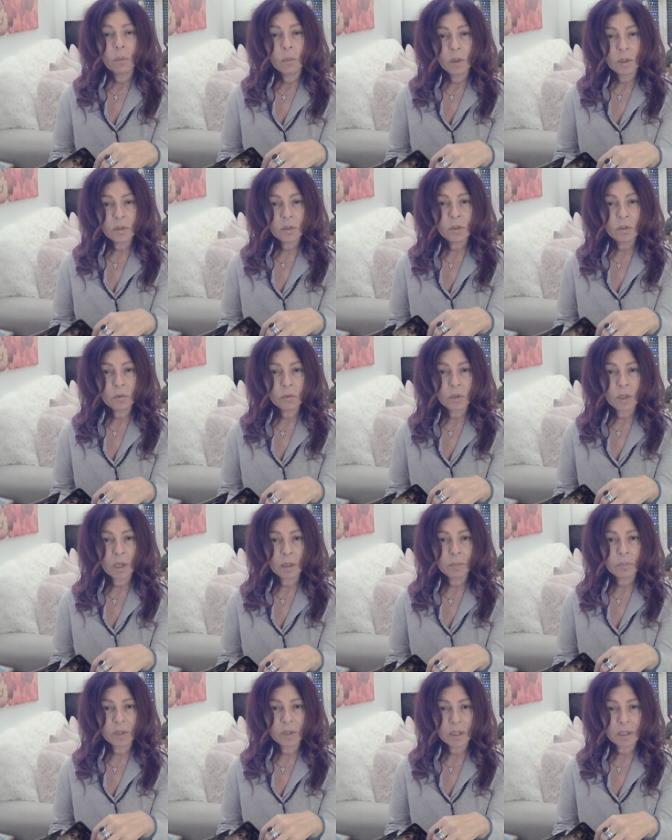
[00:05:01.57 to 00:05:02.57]
Once you
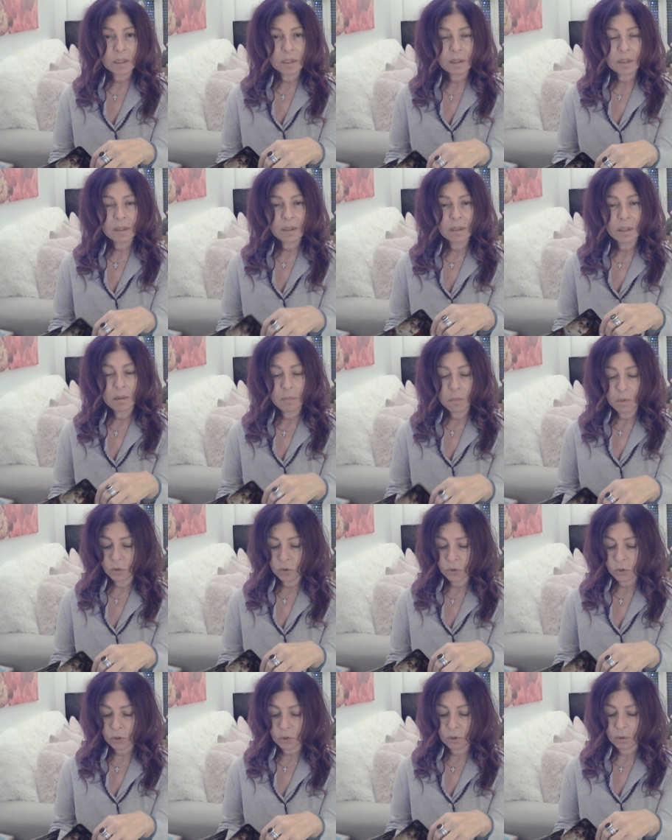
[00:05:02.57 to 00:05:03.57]
dump this
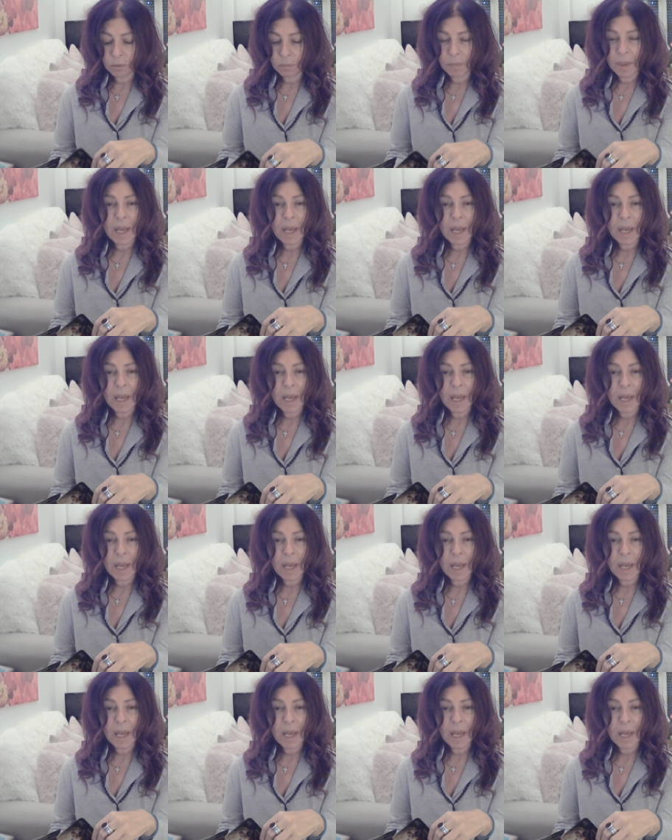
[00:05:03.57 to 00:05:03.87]
emotional